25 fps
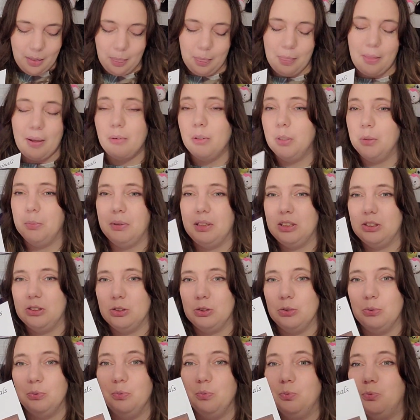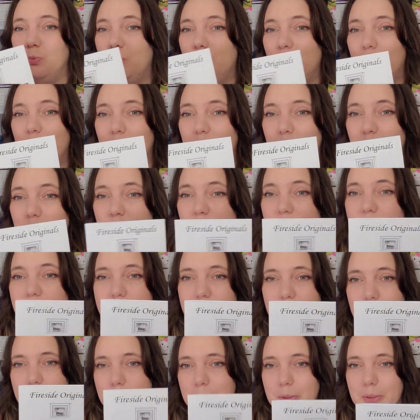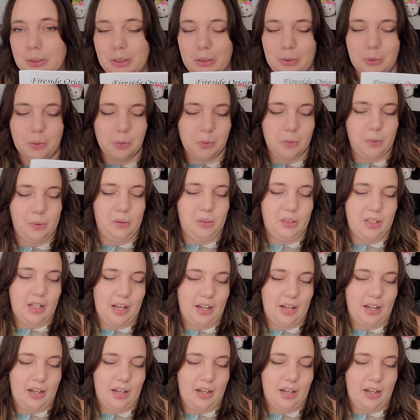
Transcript: that would be just really, really cool.